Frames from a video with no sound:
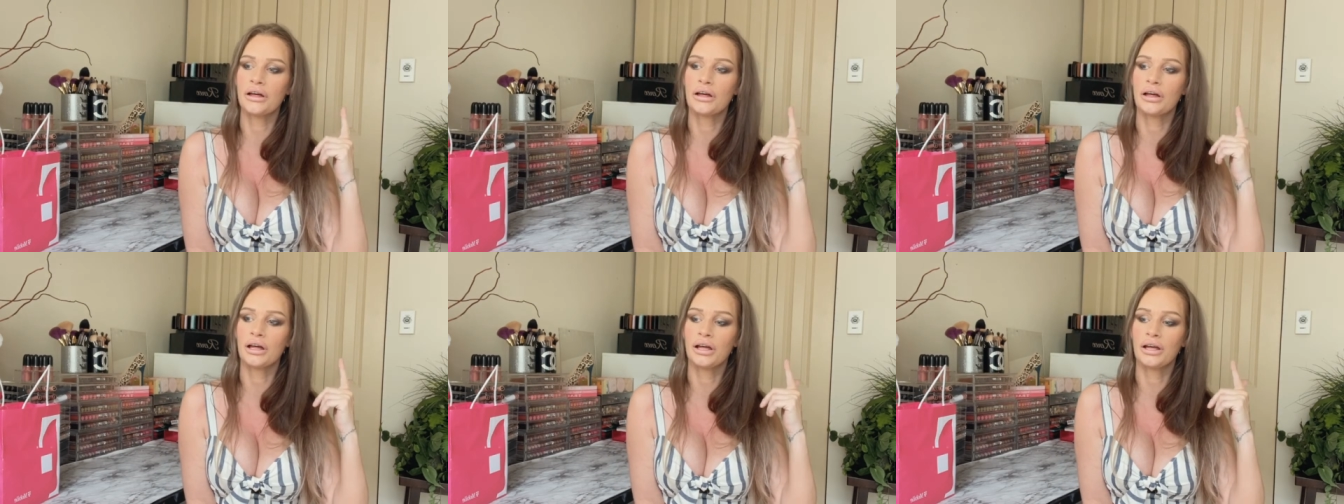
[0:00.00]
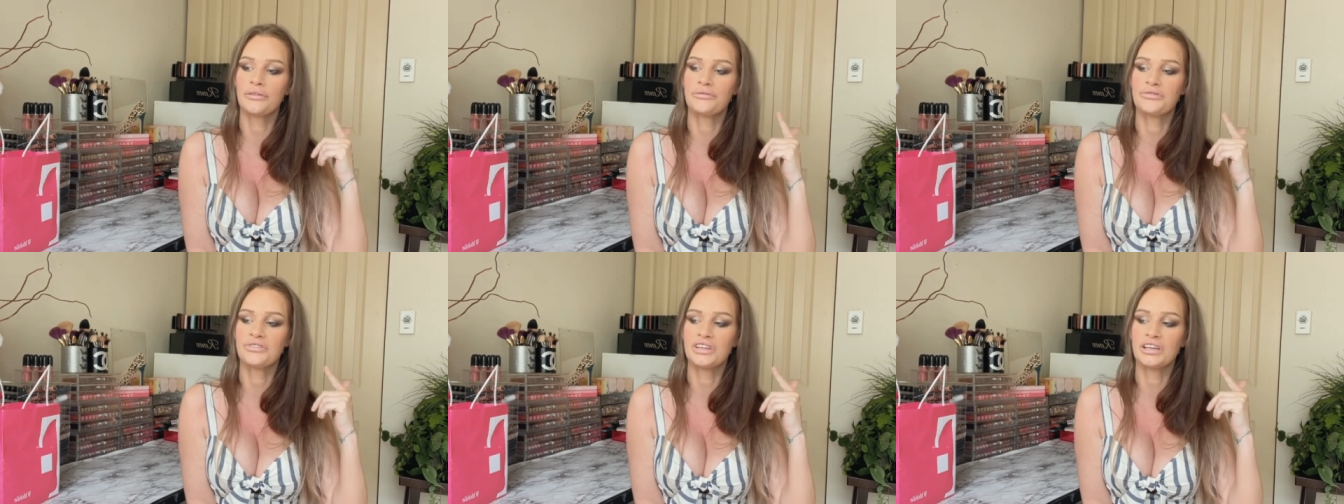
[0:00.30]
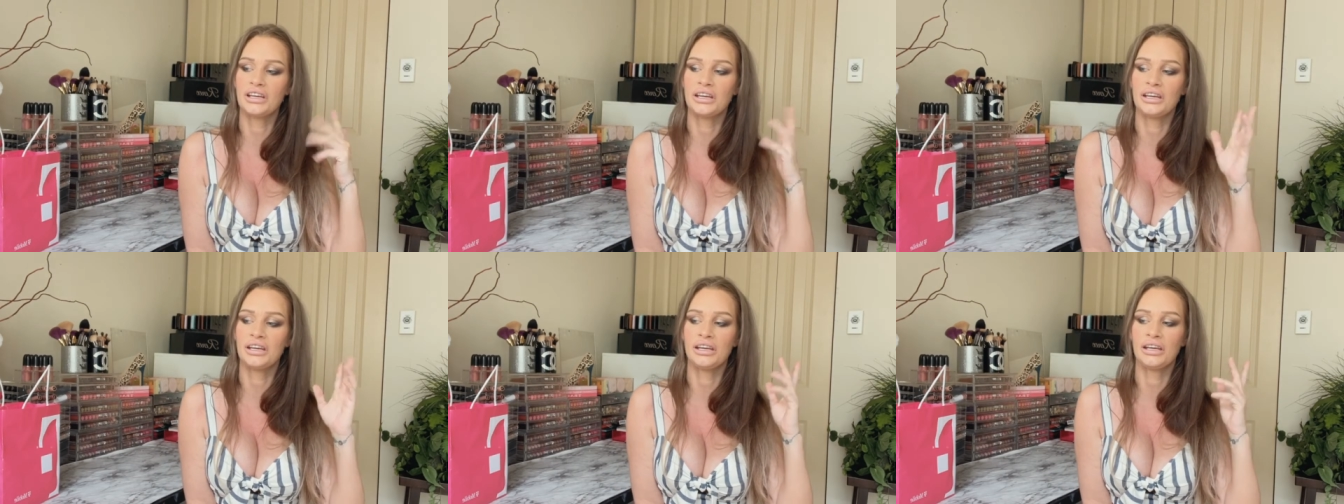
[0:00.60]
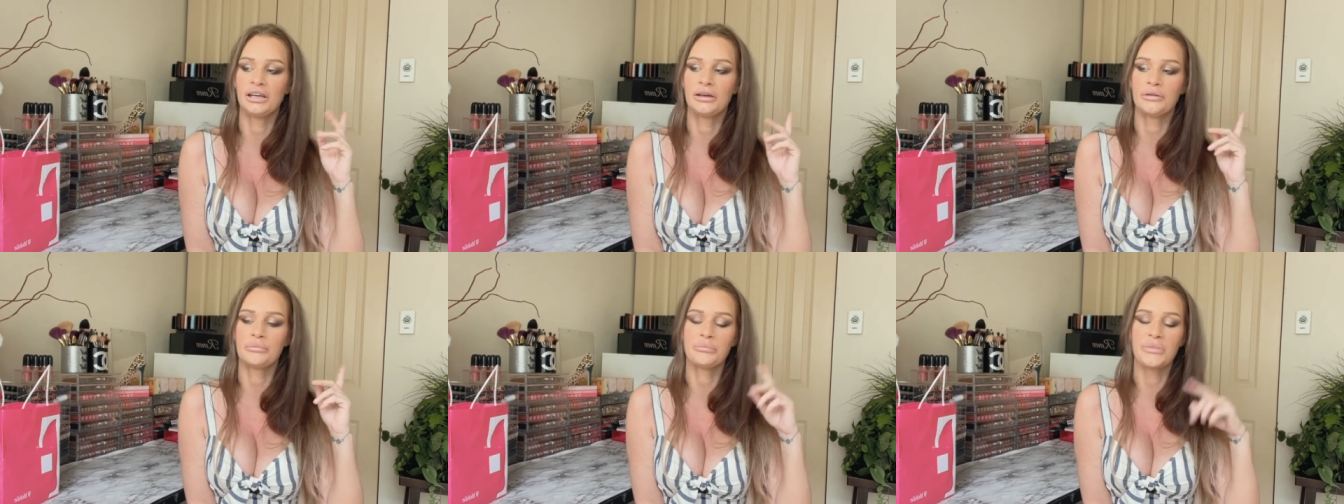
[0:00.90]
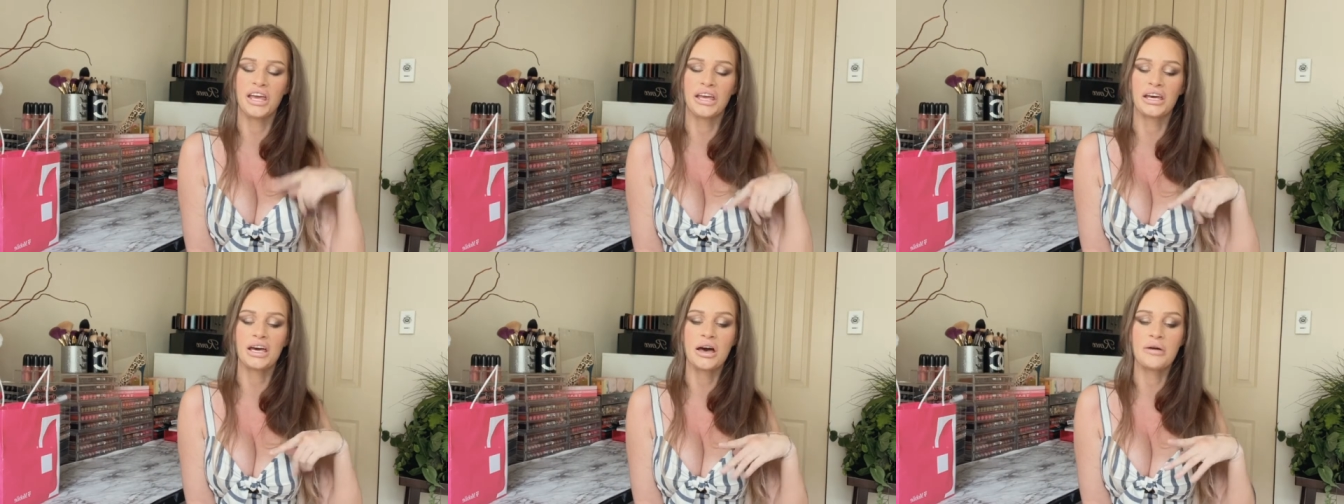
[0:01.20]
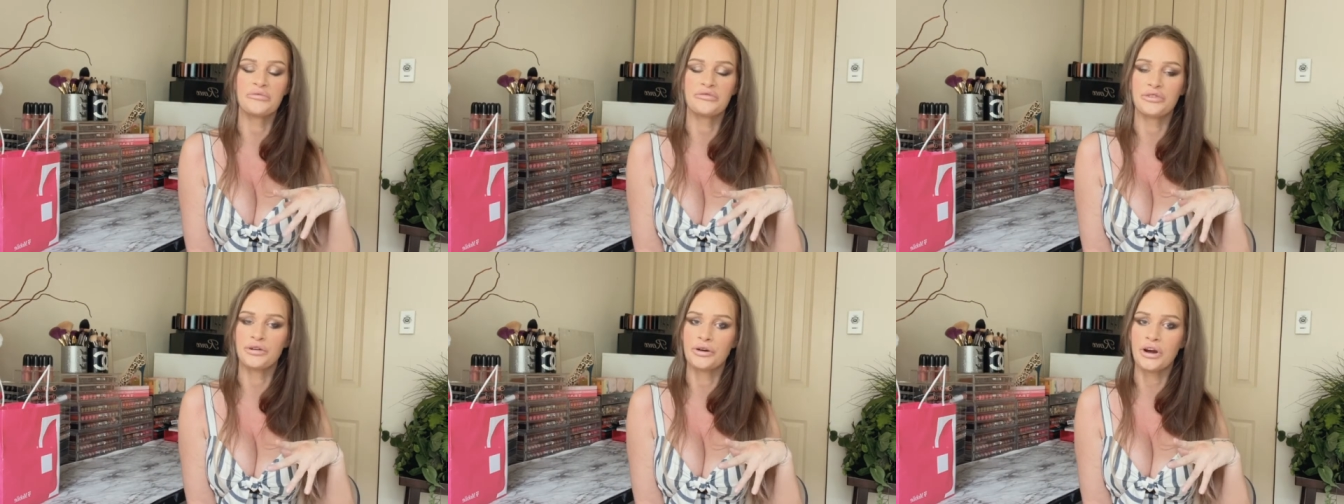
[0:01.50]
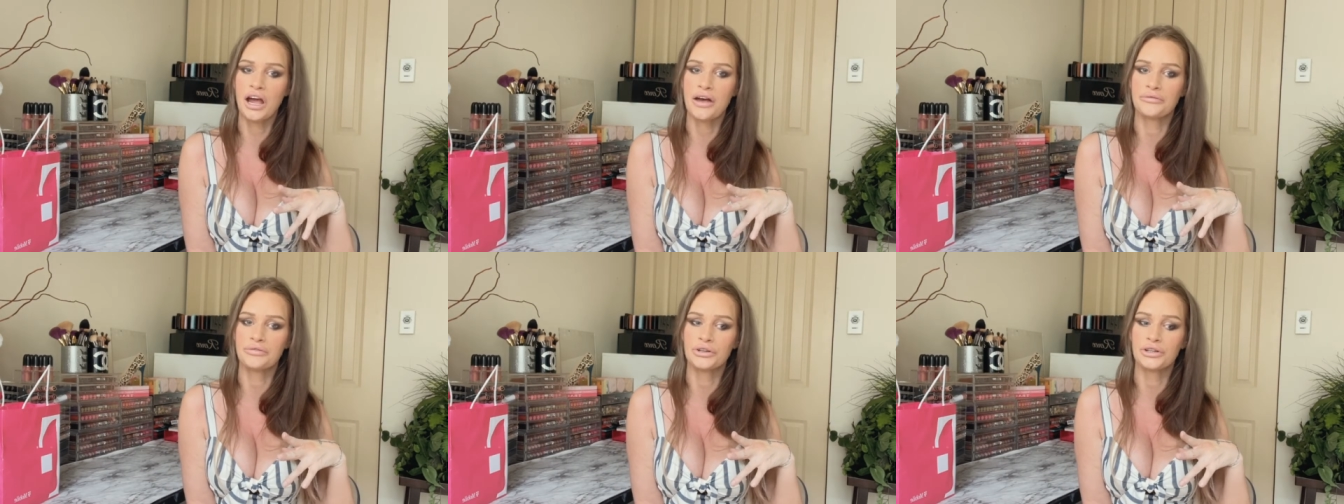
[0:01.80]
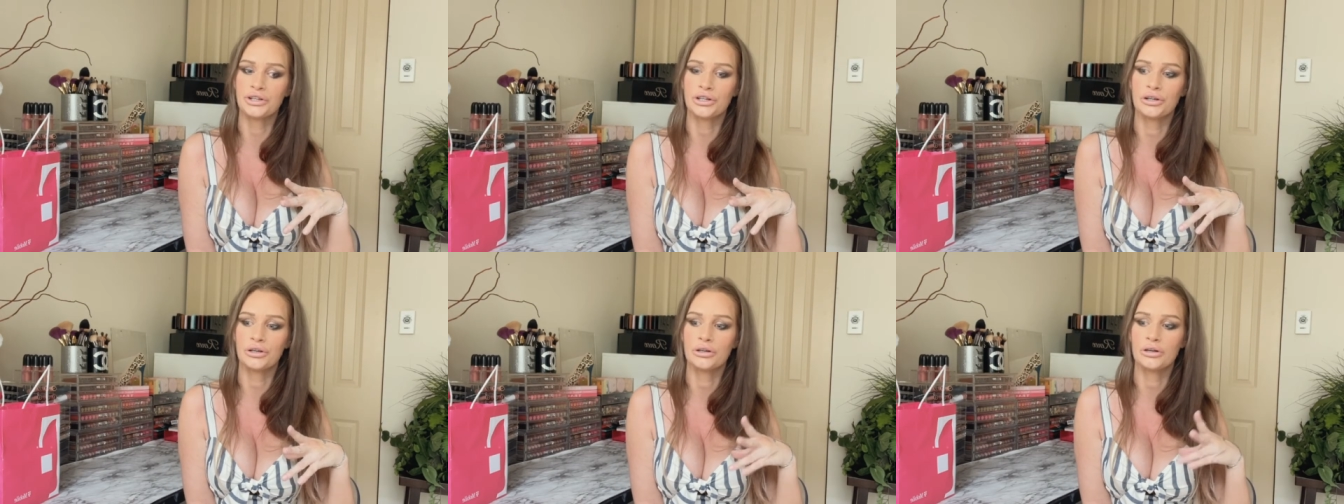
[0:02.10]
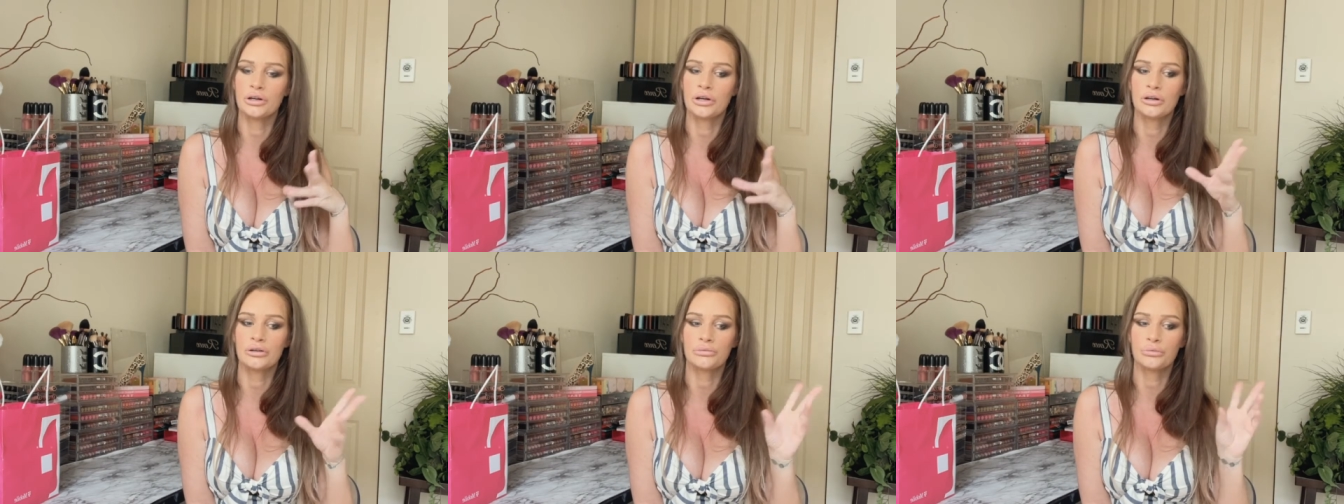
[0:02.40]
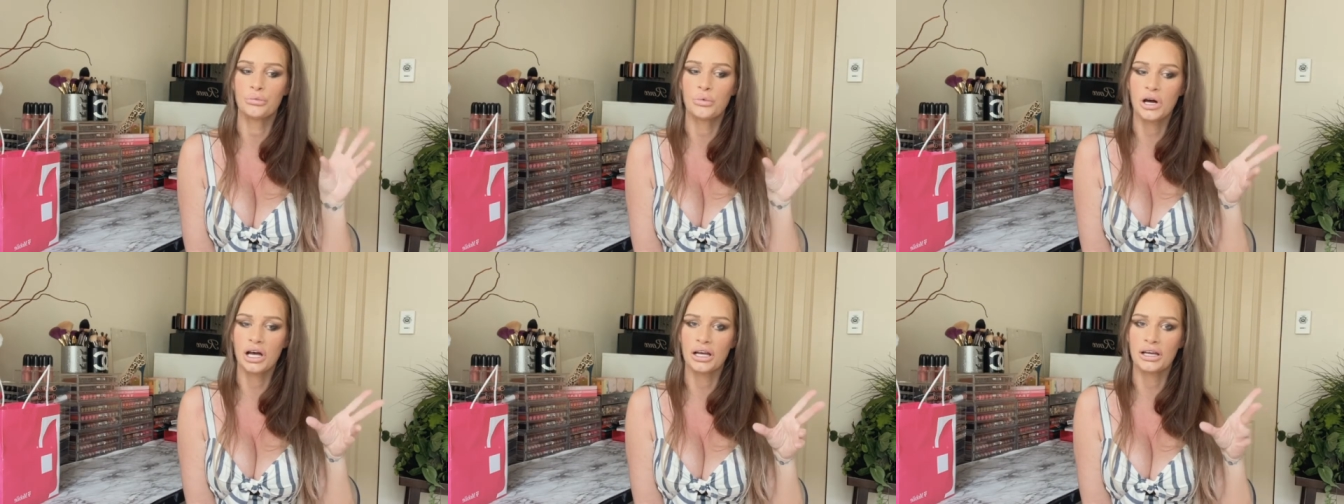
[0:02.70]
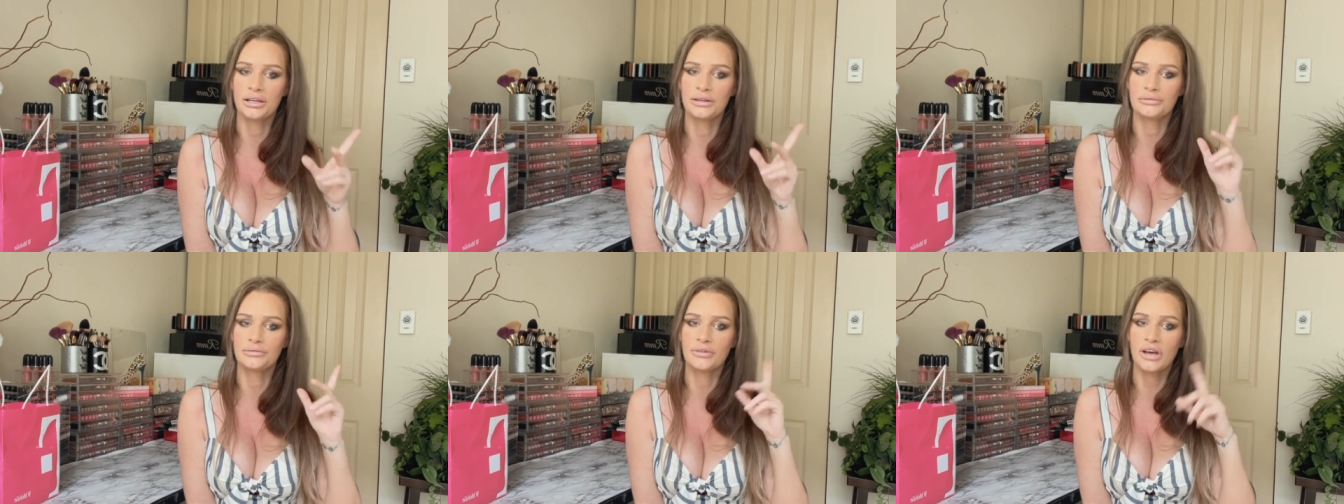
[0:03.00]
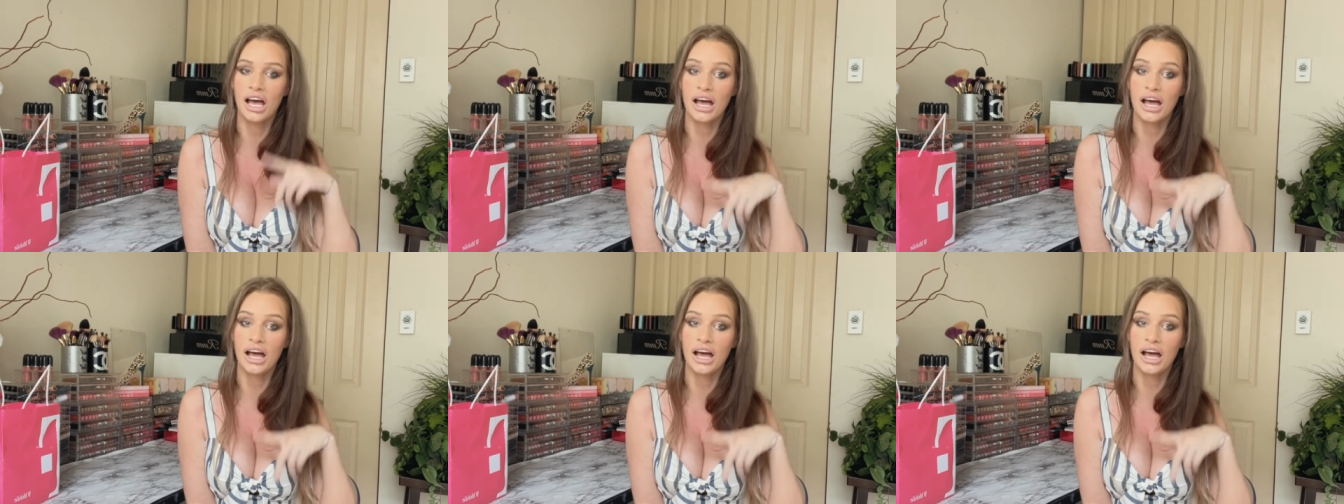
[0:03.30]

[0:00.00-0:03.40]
of the Makeup Forever one.